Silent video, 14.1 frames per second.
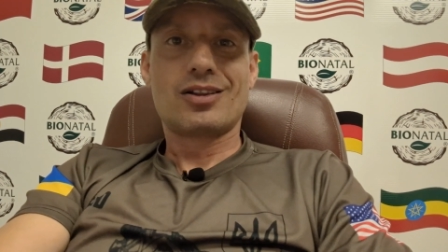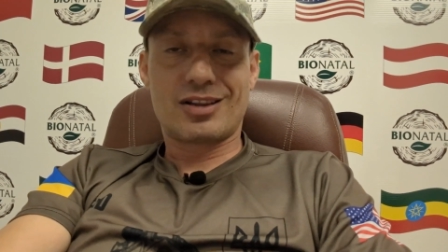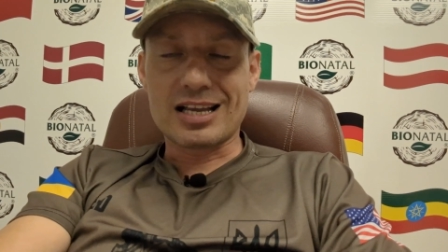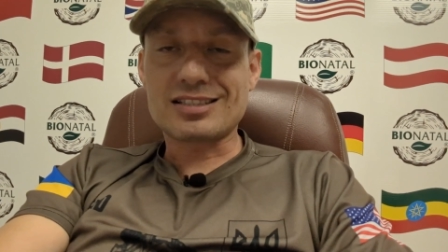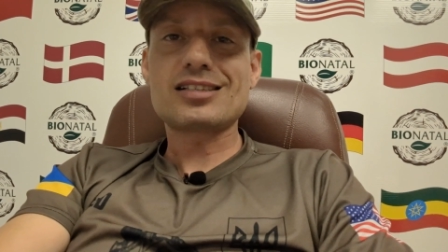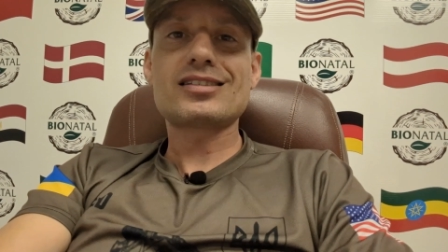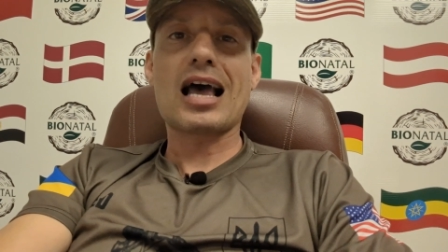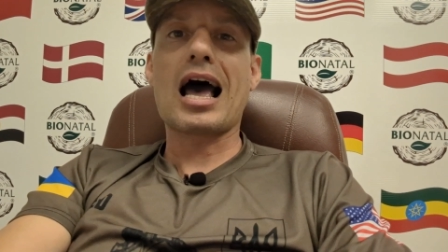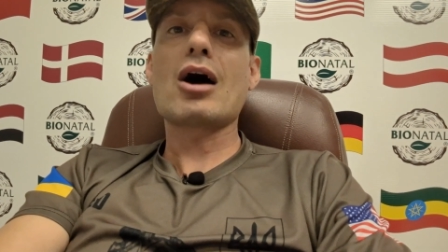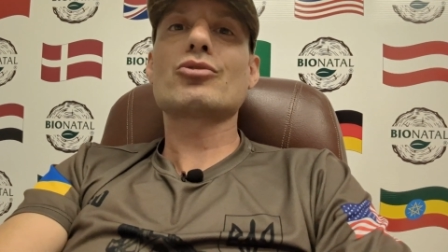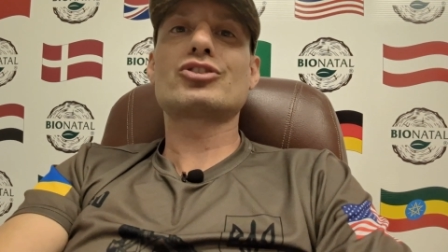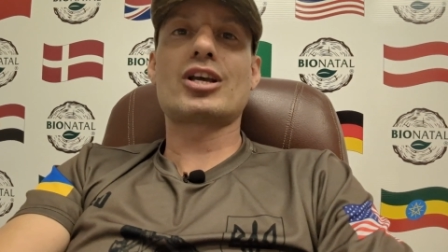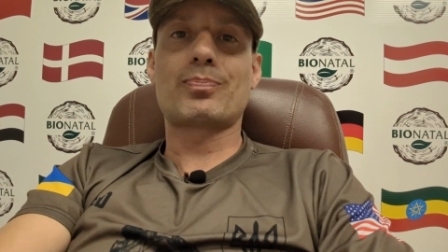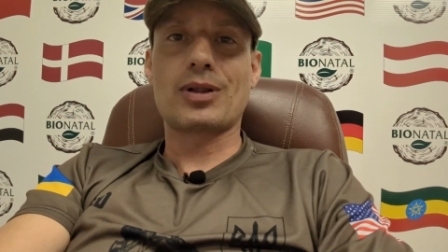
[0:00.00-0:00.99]
This is
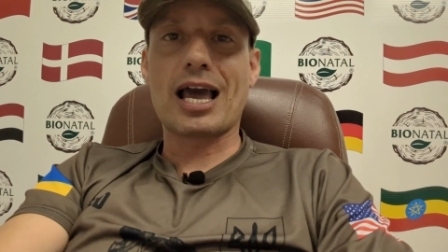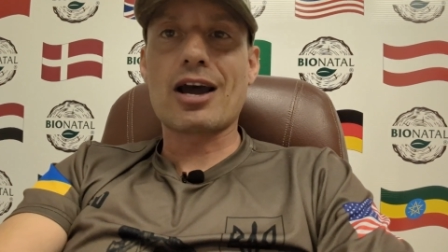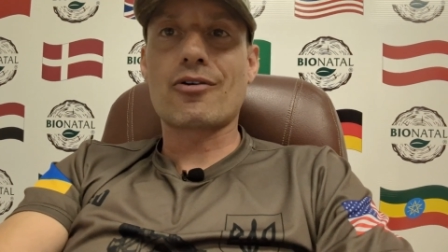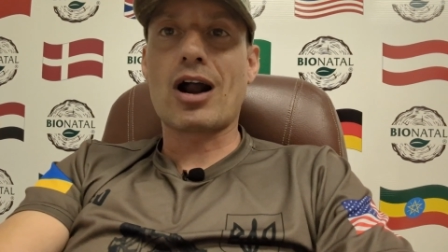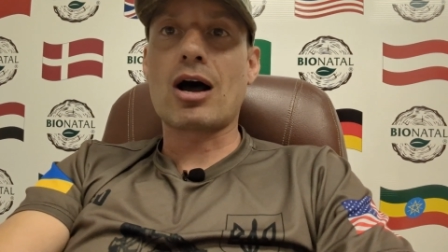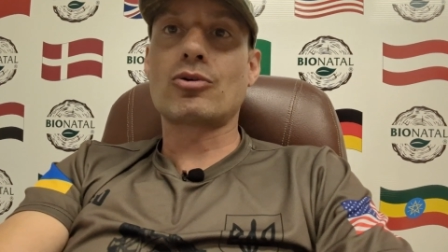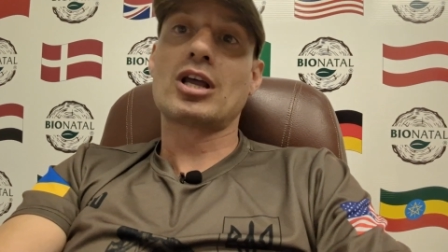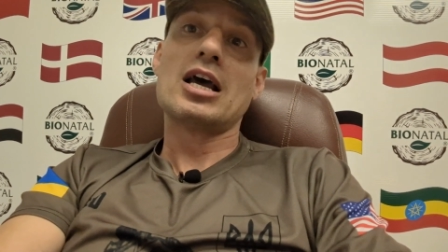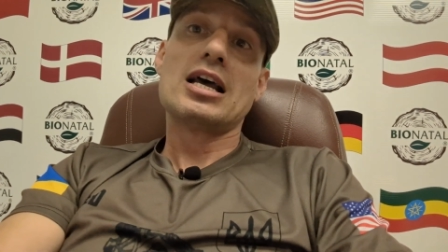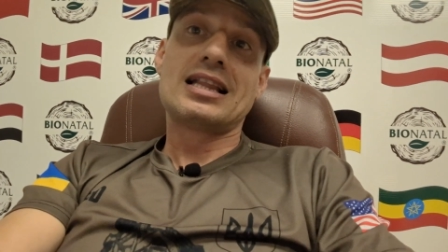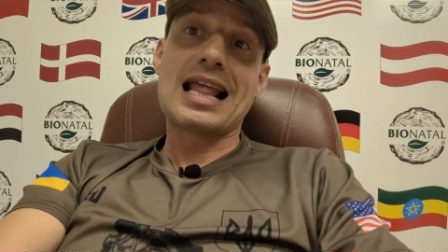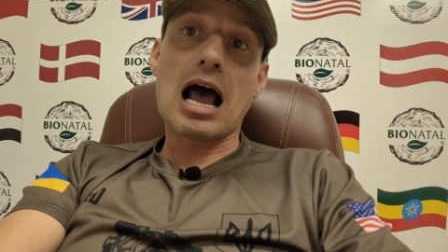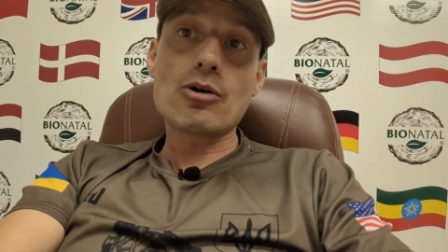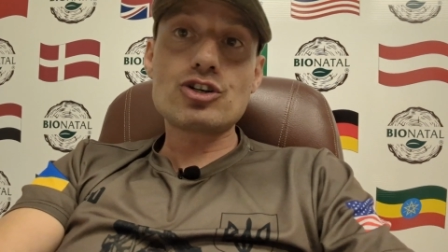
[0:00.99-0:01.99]
how they play around.
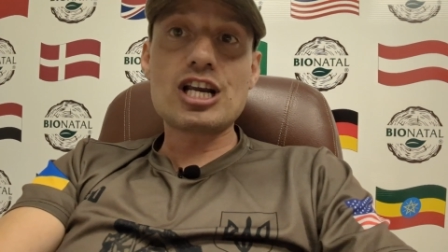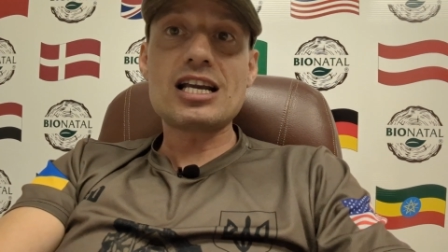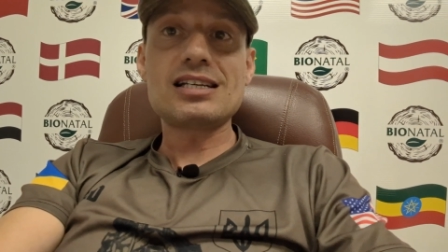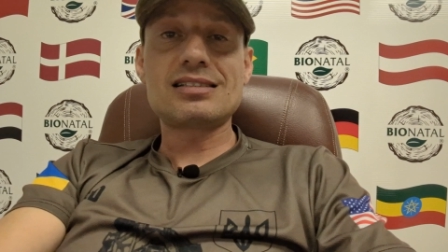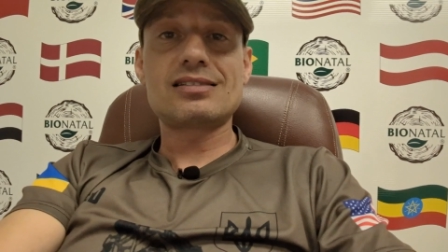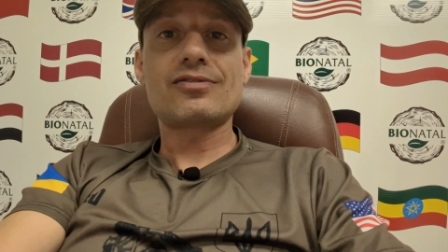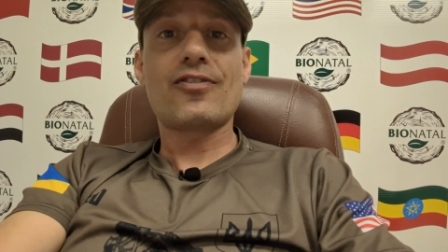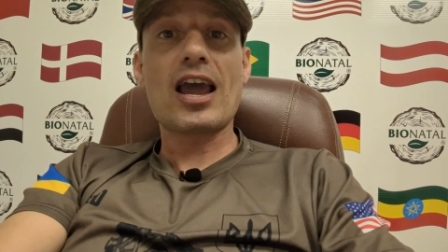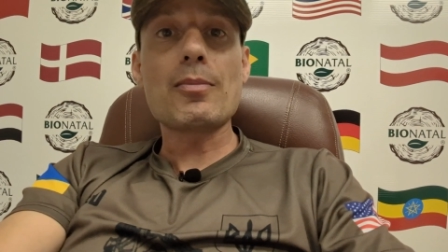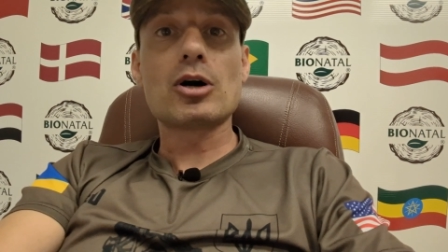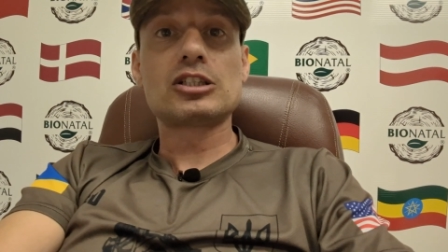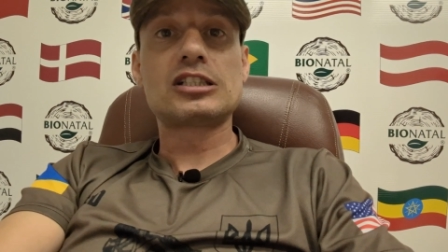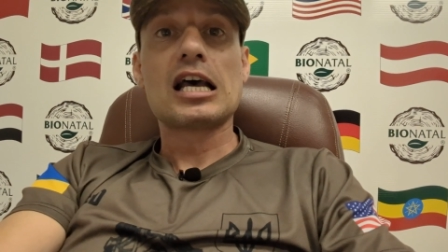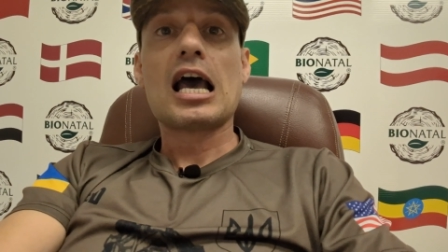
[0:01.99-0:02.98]
Now she is
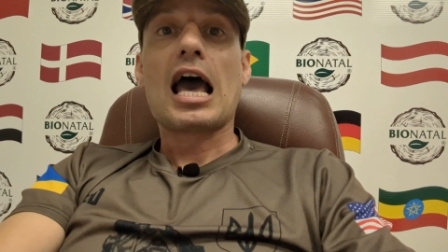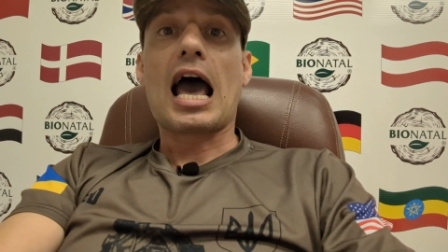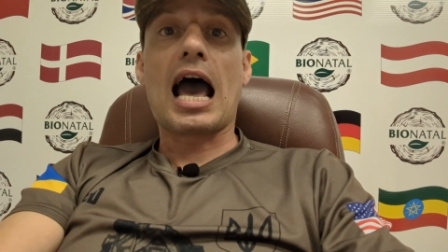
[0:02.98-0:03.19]
famous,